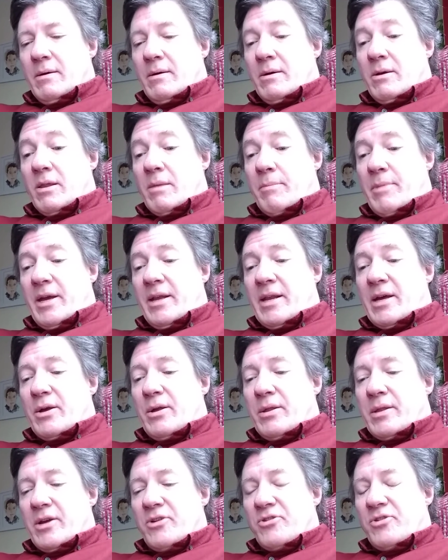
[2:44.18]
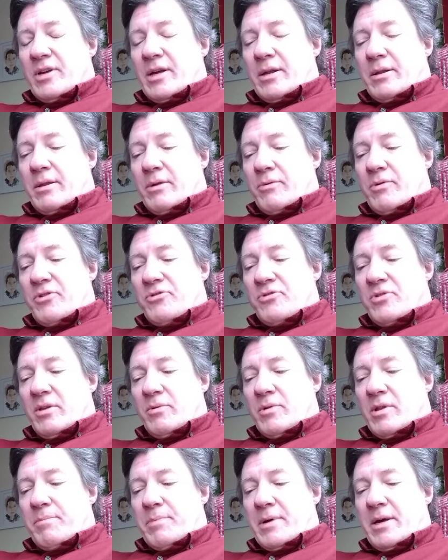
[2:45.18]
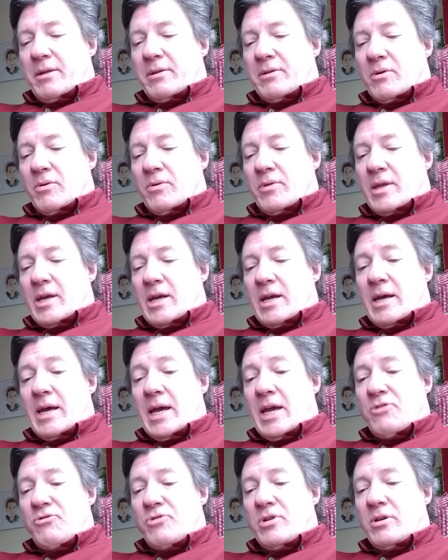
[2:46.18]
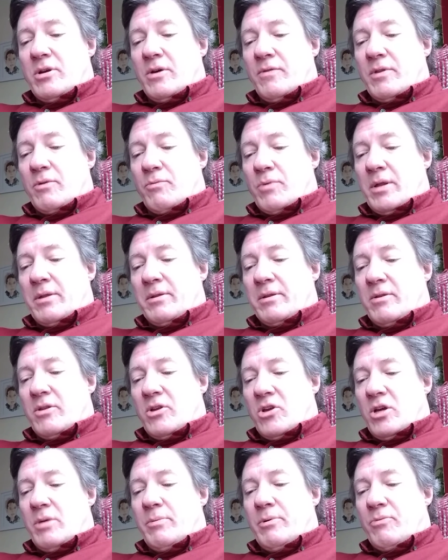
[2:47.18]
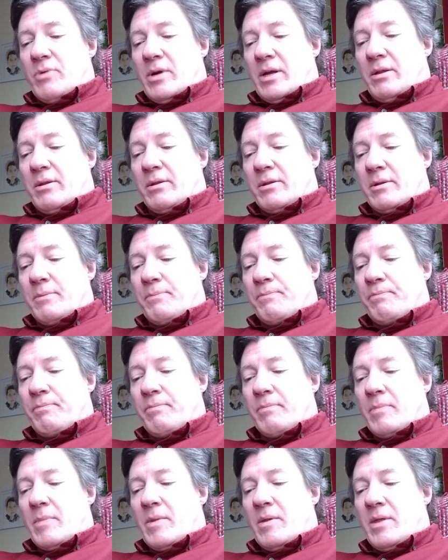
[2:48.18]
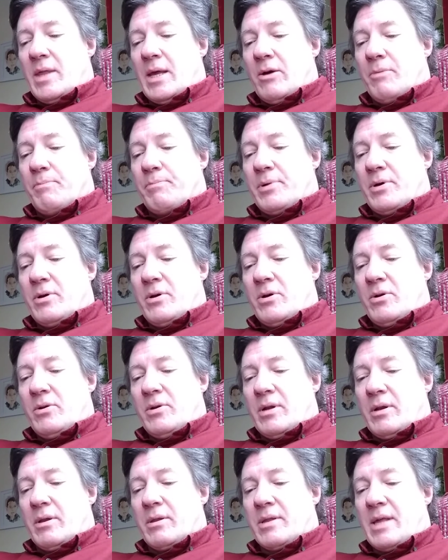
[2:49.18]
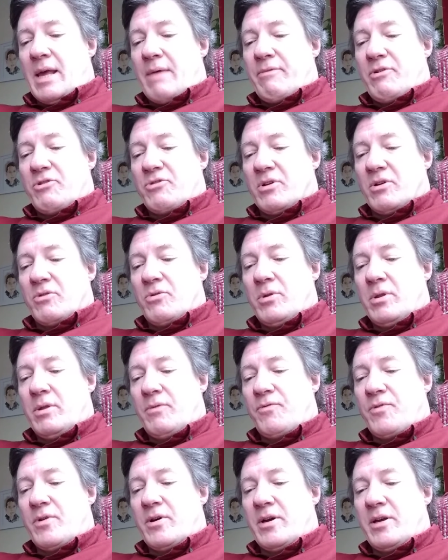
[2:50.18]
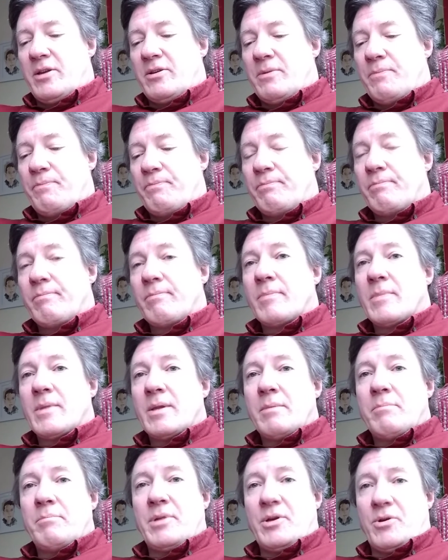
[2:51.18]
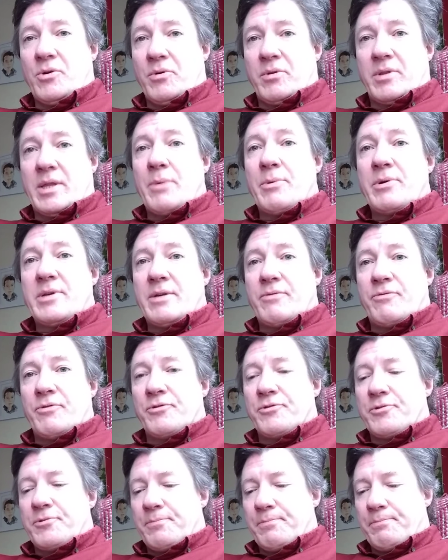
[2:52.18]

The main accusation against the Christians was based on their hatred of the rest of the human race. They were burned and savaged and crucified because they were different.